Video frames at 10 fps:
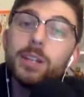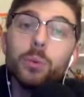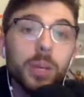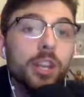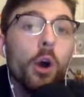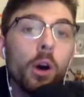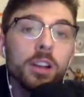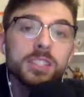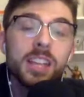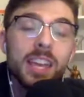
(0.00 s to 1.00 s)
We know
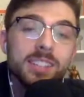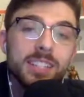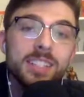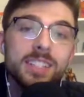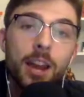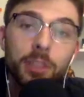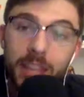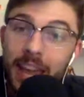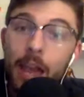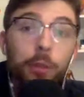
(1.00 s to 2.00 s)
Austin Hayes needs not only
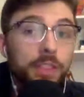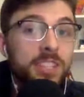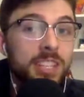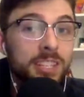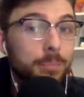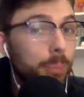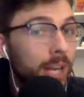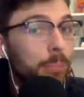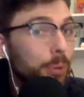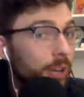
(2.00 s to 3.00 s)
a healthy season, but
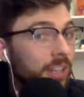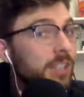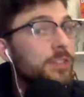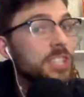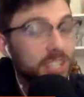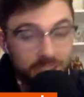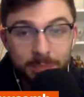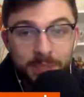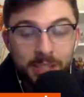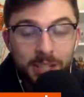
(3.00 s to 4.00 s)
a productive season